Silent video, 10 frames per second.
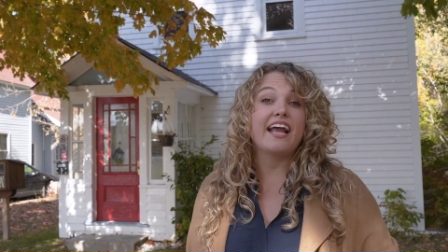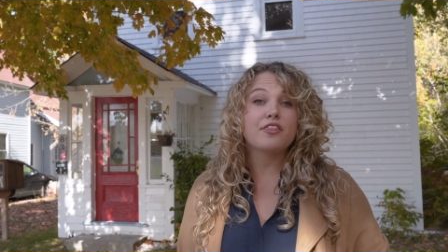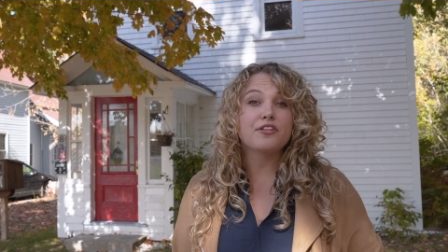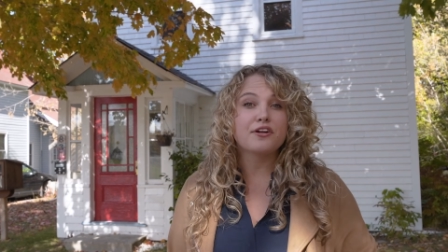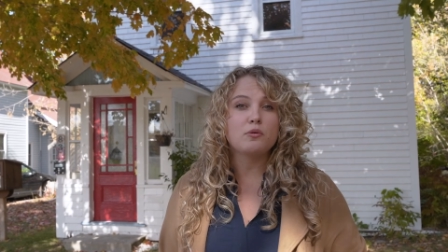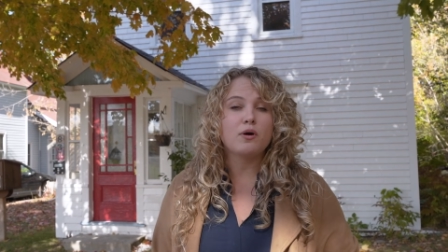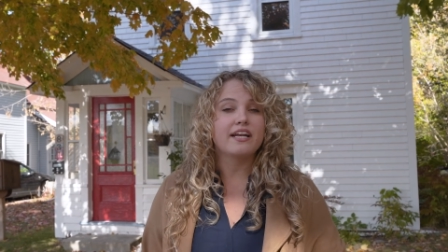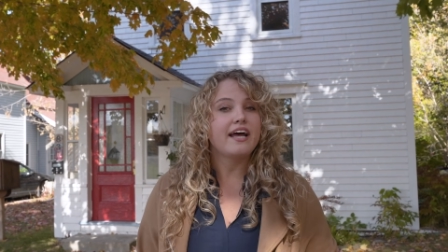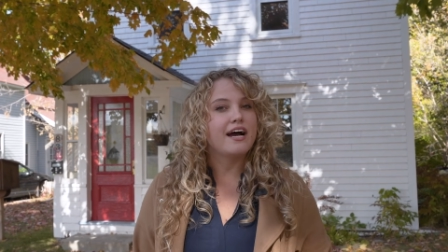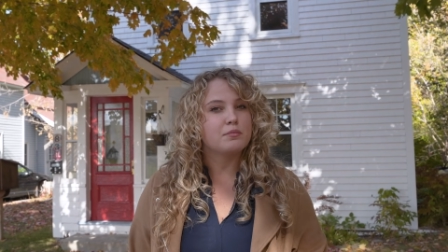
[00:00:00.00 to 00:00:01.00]

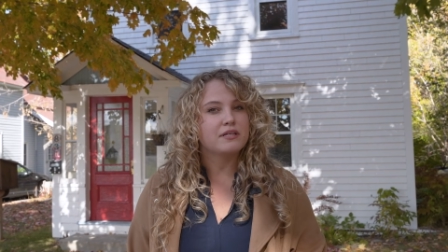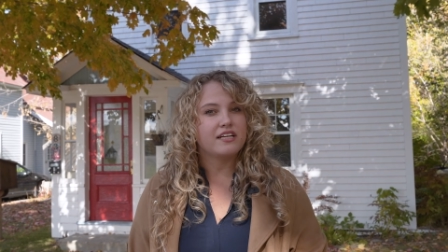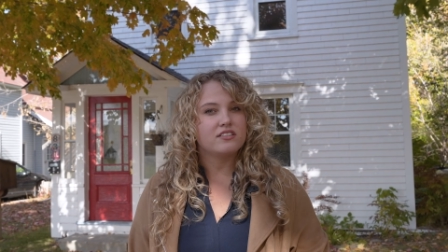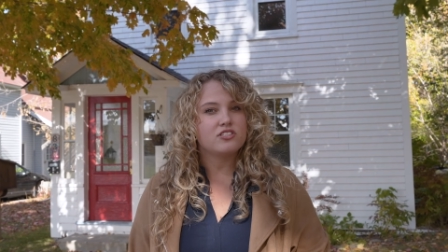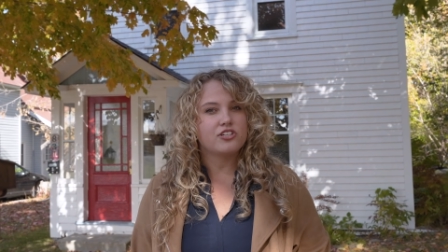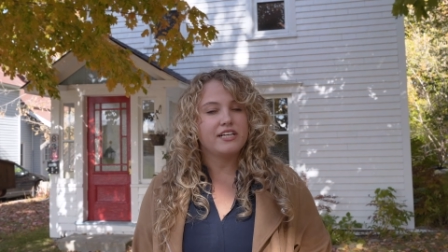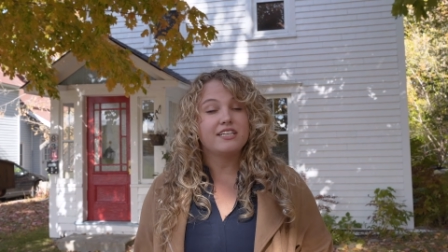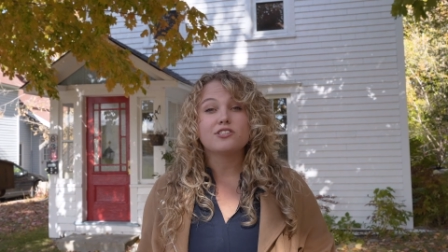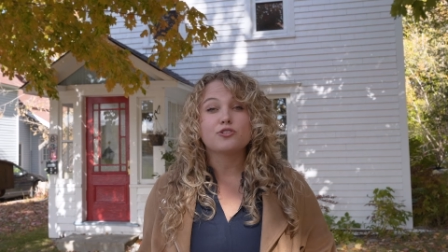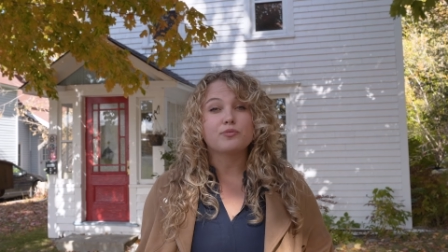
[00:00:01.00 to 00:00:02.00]
831 Aberdeen Street,
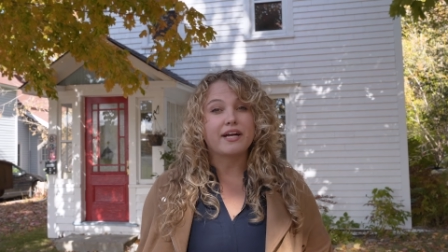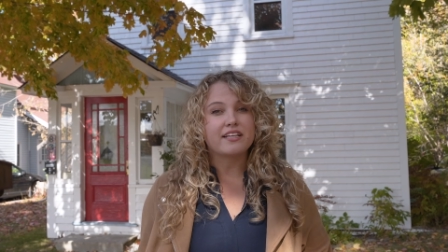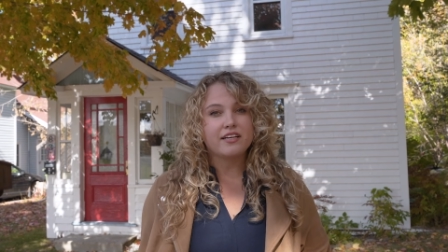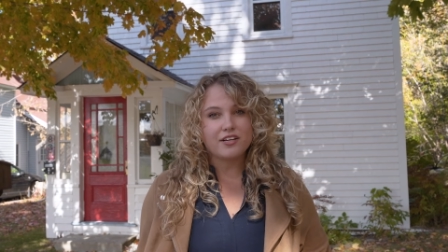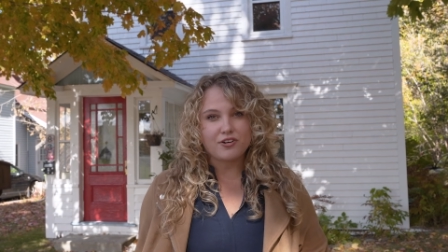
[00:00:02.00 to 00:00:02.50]
directly